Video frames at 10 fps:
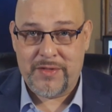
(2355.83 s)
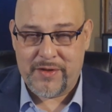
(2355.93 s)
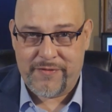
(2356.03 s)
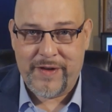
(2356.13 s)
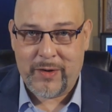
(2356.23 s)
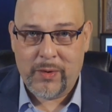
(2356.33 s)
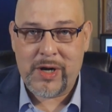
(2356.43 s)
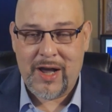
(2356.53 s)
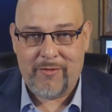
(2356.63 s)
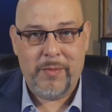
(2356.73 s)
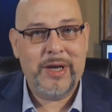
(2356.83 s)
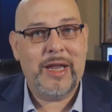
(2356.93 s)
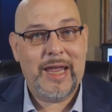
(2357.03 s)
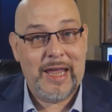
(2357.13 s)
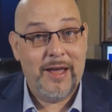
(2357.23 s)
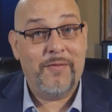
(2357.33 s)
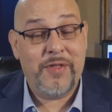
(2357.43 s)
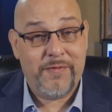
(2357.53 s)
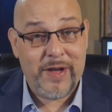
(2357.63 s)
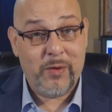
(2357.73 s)
the federal government if
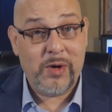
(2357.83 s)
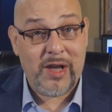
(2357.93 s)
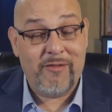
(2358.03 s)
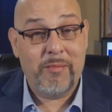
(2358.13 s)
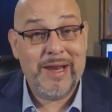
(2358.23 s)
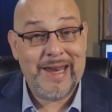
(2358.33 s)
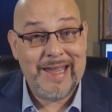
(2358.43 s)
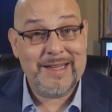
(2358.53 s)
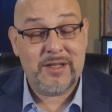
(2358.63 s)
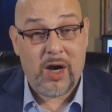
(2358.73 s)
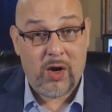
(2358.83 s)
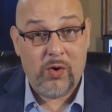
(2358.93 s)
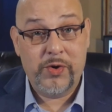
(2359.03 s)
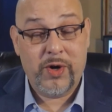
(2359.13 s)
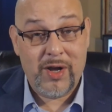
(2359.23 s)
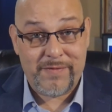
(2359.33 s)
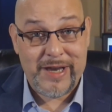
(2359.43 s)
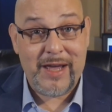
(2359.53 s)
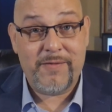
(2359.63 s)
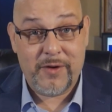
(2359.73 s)
the federal government is the holder of
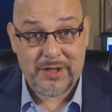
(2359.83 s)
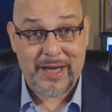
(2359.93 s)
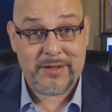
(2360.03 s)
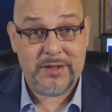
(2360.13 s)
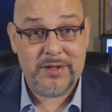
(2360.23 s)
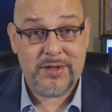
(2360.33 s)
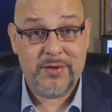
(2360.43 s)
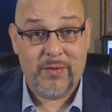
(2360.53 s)
debt for Texas,